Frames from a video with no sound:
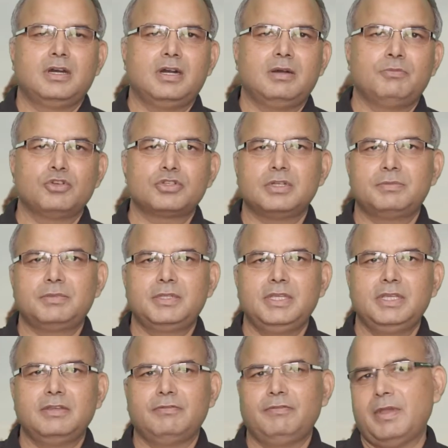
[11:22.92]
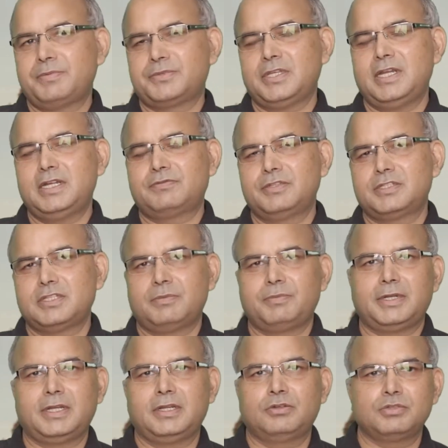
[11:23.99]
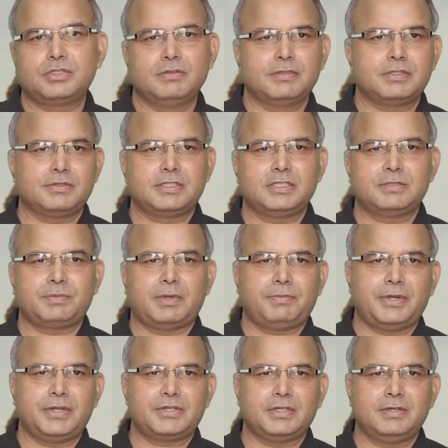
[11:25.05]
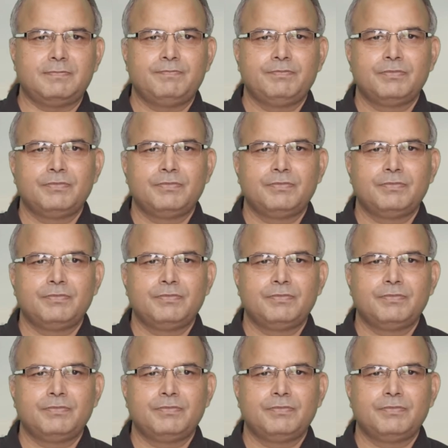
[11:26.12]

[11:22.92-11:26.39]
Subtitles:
most of the websites which are pertaining to civil services preparation.